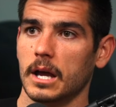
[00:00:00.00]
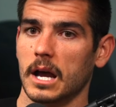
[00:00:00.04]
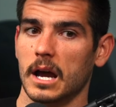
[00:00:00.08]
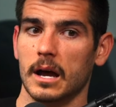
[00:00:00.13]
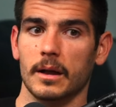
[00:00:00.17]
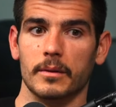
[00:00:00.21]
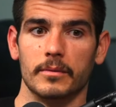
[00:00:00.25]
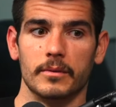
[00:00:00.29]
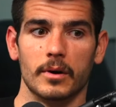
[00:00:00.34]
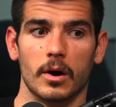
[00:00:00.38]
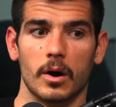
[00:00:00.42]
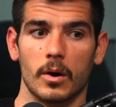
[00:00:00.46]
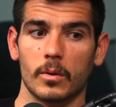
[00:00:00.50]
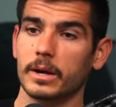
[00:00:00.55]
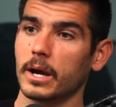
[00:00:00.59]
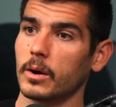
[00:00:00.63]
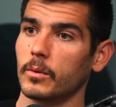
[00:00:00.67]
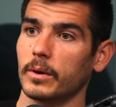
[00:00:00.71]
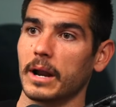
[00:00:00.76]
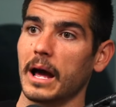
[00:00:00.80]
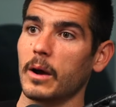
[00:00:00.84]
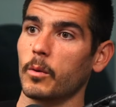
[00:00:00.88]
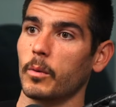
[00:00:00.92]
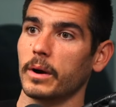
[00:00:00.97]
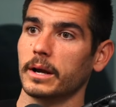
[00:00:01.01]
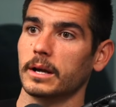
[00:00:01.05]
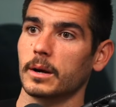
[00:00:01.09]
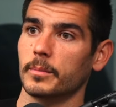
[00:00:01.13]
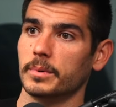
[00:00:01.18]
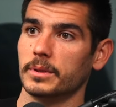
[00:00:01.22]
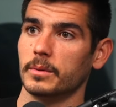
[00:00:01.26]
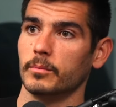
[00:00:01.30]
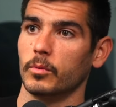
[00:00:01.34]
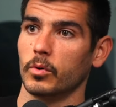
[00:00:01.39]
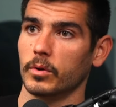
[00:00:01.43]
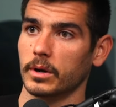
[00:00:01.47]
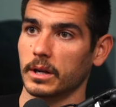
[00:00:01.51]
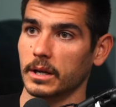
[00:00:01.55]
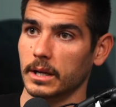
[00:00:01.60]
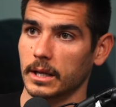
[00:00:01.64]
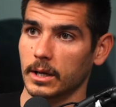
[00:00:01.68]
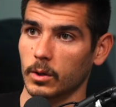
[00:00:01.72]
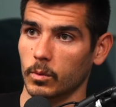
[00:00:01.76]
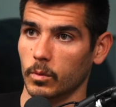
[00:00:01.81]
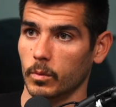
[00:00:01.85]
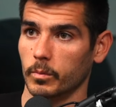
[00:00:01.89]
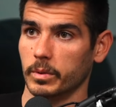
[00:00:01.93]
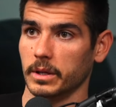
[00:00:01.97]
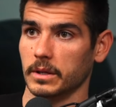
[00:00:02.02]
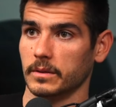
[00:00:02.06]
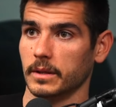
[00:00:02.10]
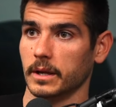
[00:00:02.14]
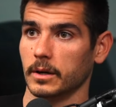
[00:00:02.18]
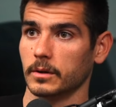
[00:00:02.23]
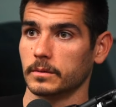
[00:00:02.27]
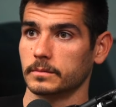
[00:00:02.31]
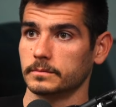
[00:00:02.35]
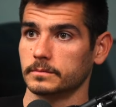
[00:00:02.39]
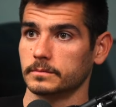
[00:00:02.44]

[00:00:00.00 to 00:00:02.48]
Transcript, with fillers: And okay, when I wake up in the morning, it will be there.